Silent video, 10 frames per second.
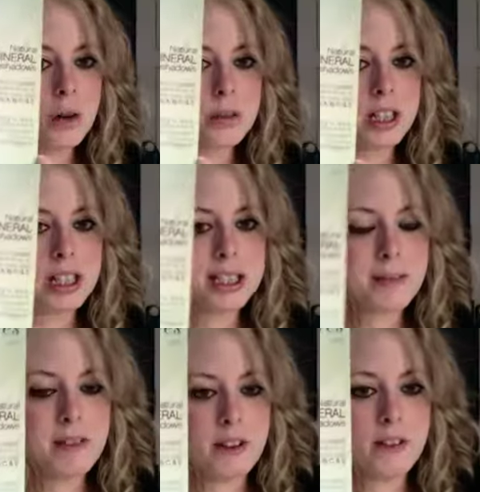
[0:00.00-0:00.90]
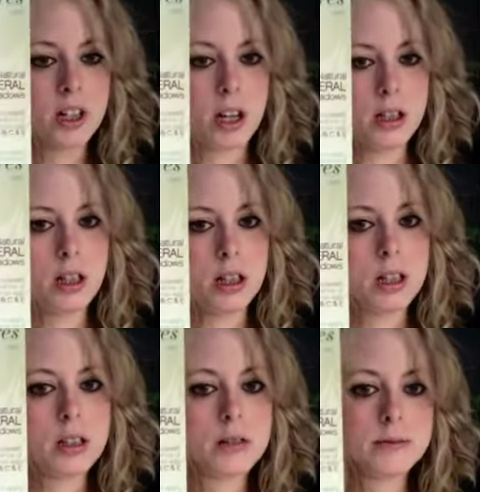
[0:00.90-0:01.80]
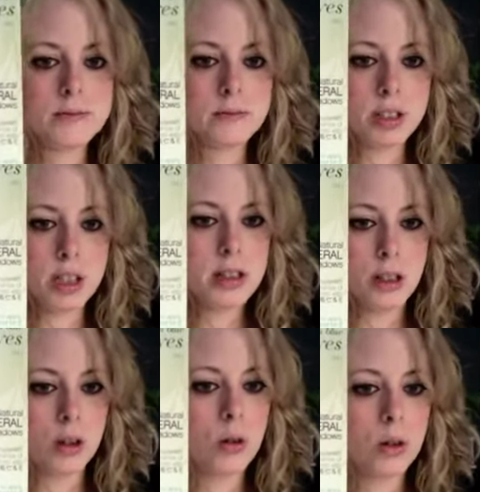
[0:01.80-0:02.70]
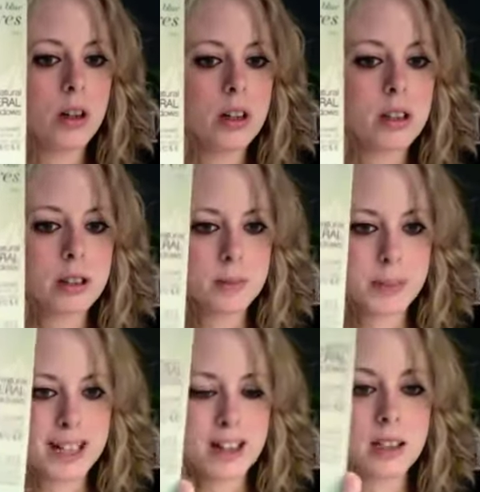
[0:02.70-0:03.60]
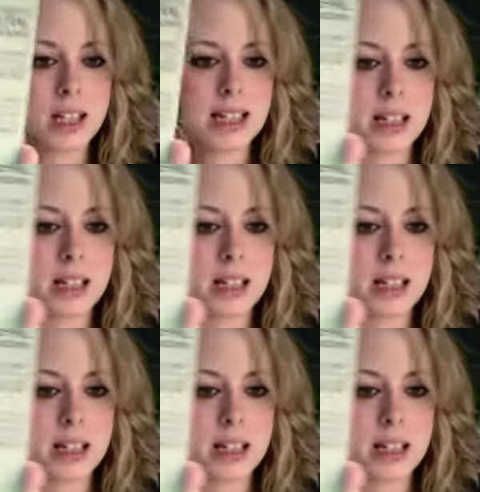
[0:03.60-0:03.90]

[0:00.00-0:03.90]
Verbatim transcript: and it's in my favorite color which is turquoise, but I also like